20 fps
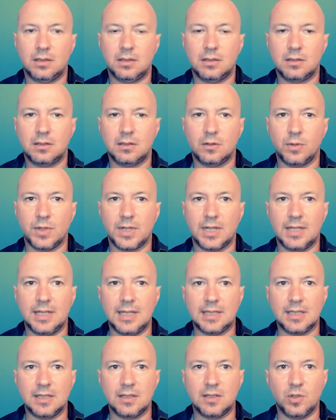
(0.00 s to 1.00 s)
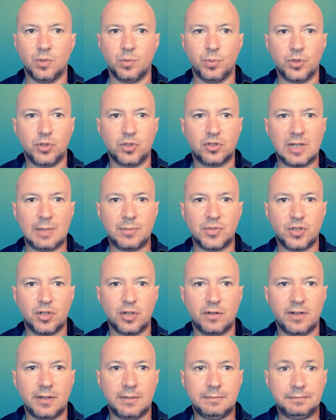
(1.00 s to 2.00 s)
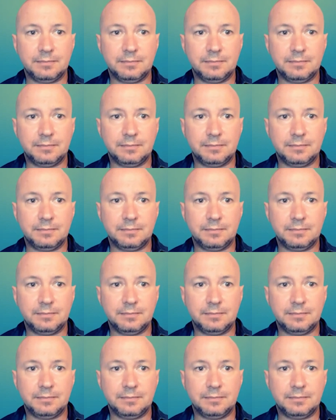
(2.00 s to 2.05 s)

So we're connecting to the Bootstrap server,